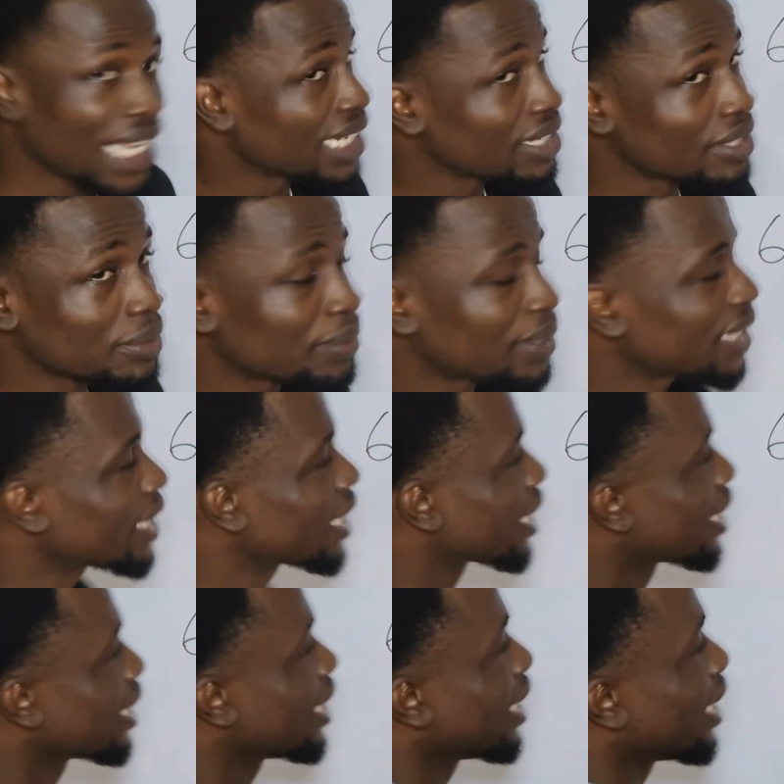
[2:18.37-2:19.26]
Any
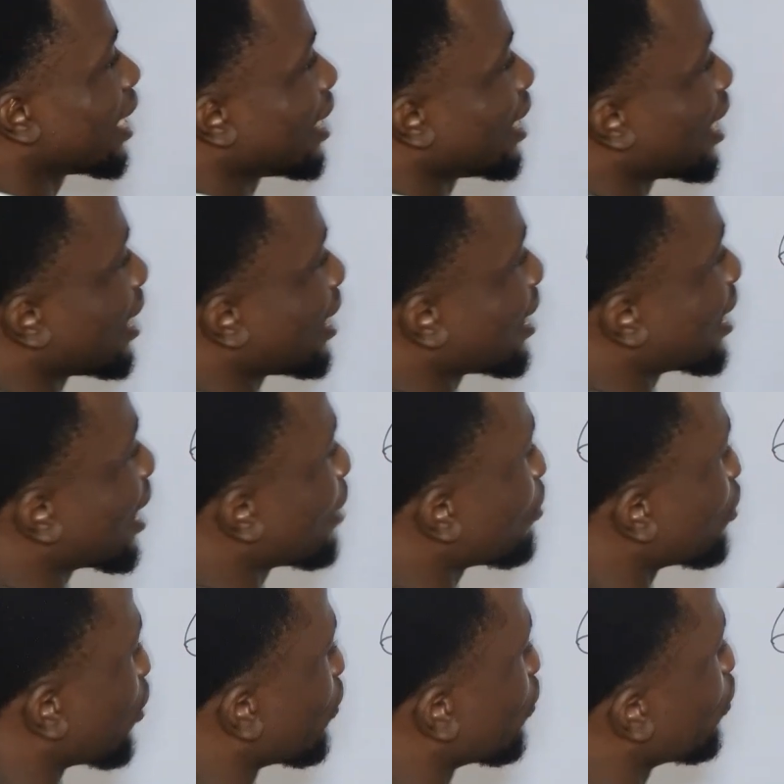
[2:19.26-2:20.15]
remainder. Then in
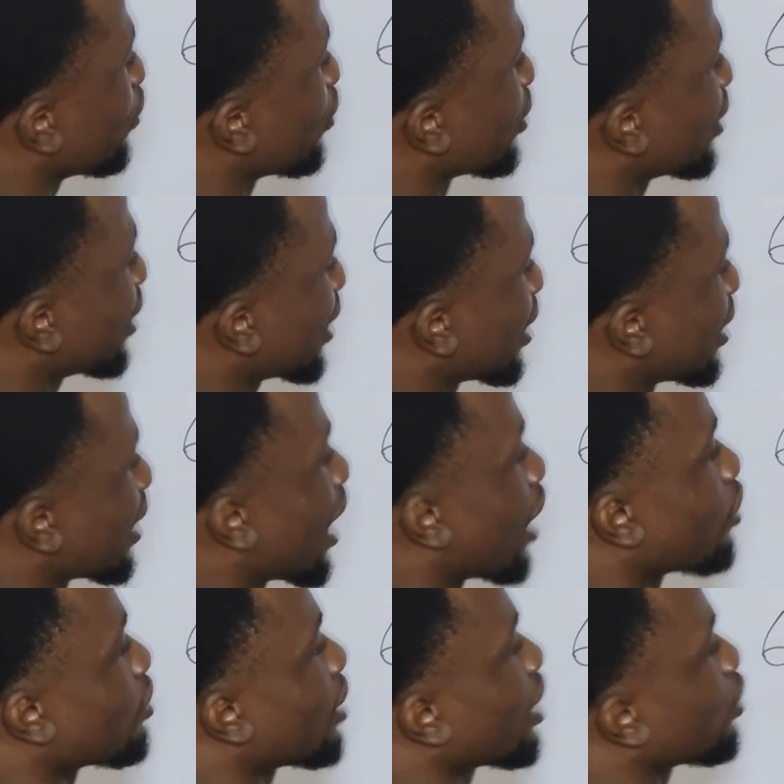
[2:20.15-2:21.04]
terms of what? 3,
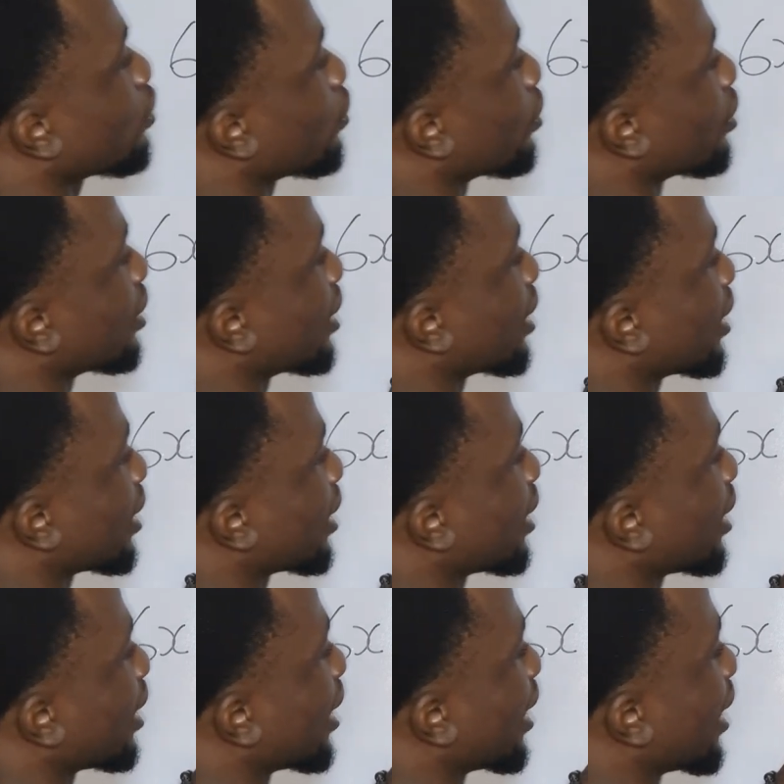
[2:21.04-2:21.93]
I'll write what?
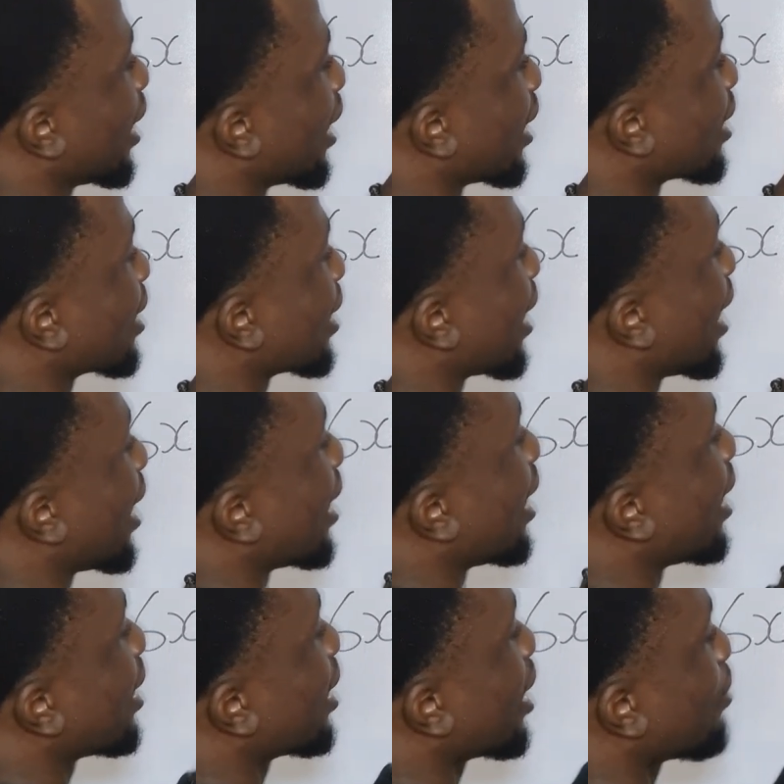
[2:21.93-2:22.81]
3x.
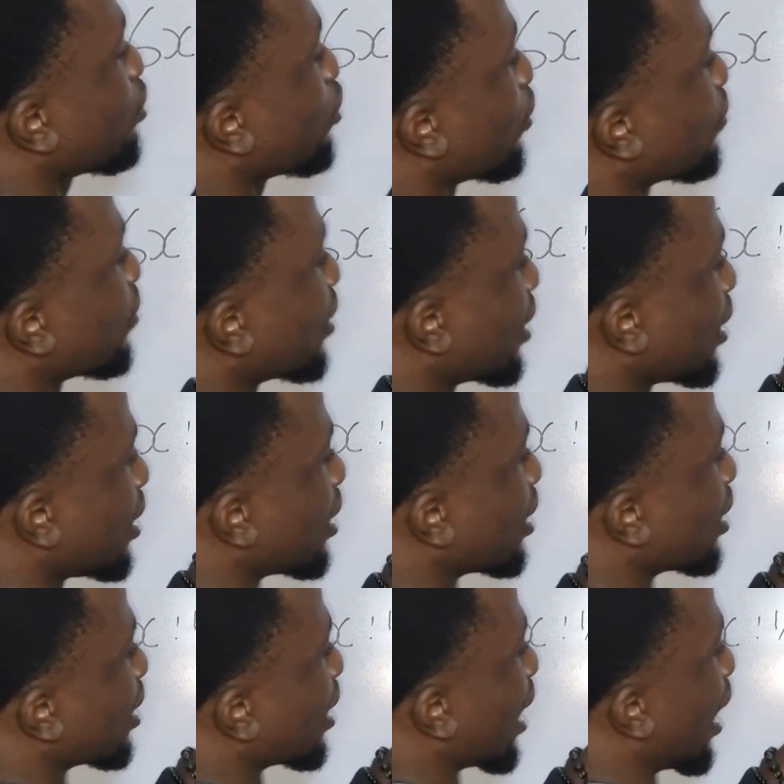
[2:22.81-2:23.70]
And in terms of
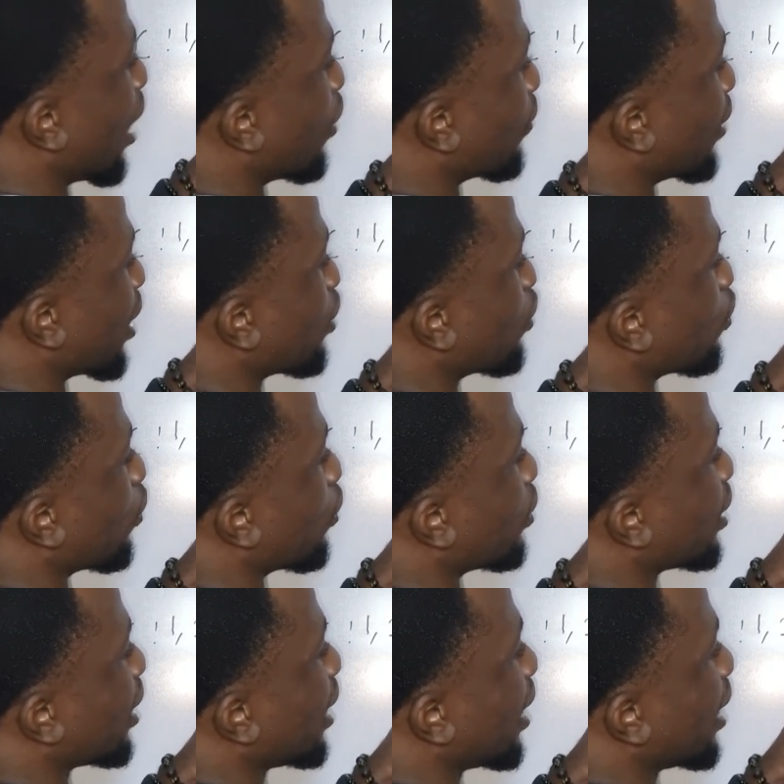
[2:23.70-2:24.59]
6, I'll write
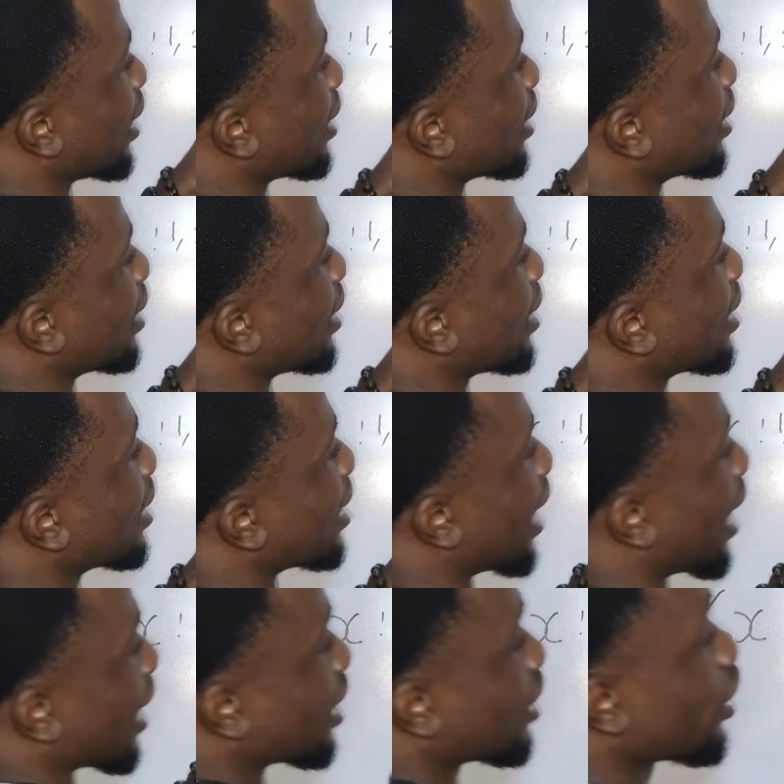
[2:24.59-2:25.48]
what?
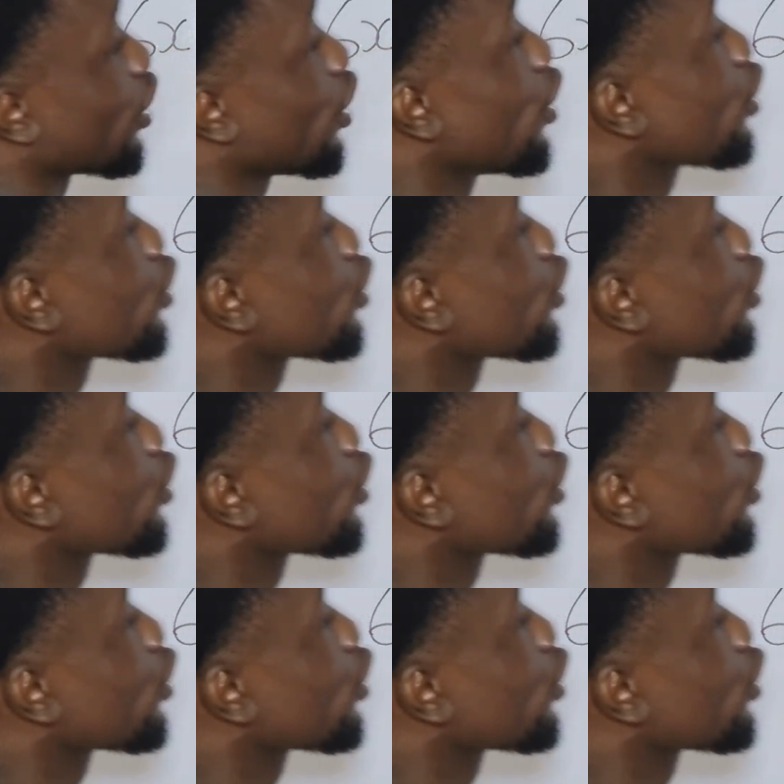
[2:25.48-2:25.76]
6x.